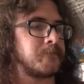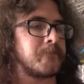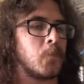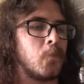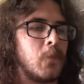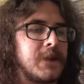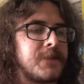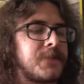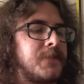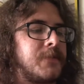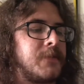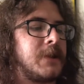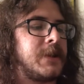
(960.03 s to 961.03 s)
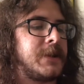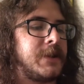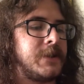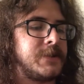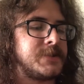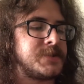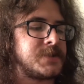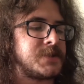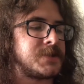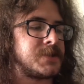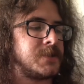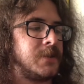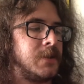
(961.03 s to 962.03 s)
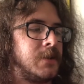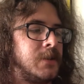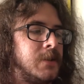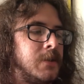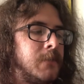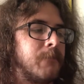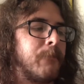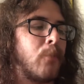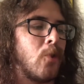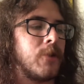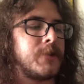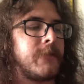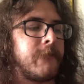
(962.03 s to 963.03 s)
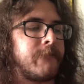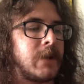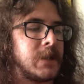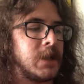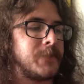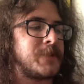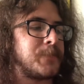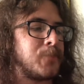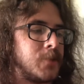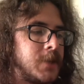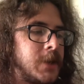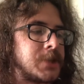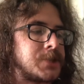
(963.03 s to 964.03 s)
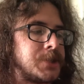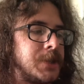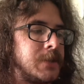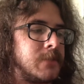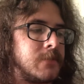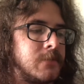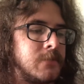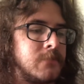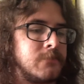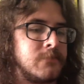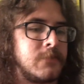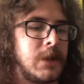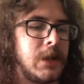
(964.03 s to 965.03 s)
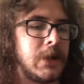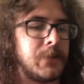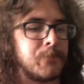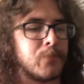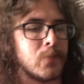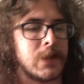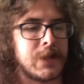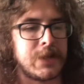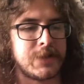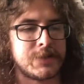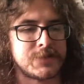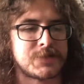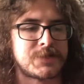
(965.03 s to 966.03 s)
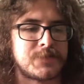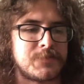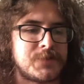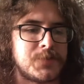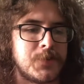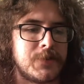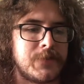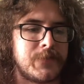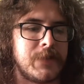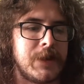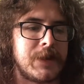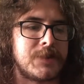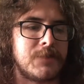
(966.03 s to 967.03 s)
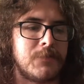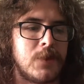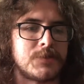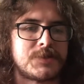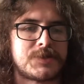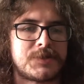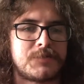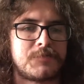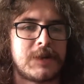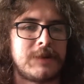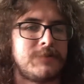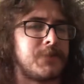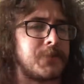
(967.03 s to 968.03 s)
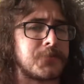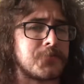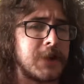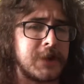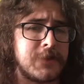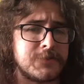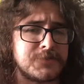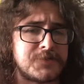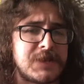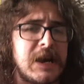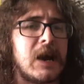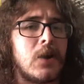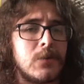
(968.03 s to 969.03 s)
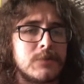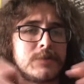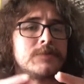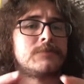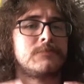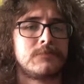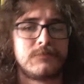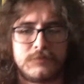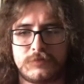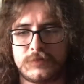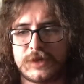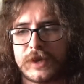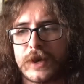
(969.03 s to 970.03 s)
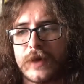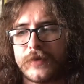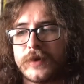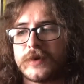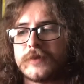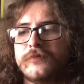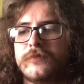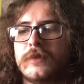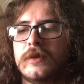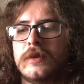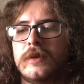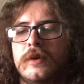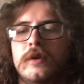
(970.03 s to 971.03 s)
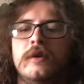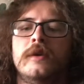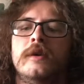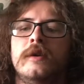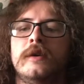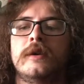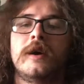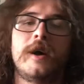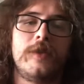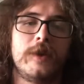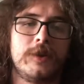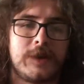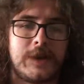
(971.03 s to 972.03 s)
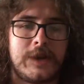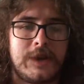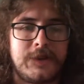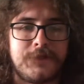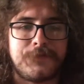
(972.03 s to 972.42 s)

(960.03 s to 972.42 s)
with his more developed production, and brings sort of like the most Tyler the Creator sound together. And then you get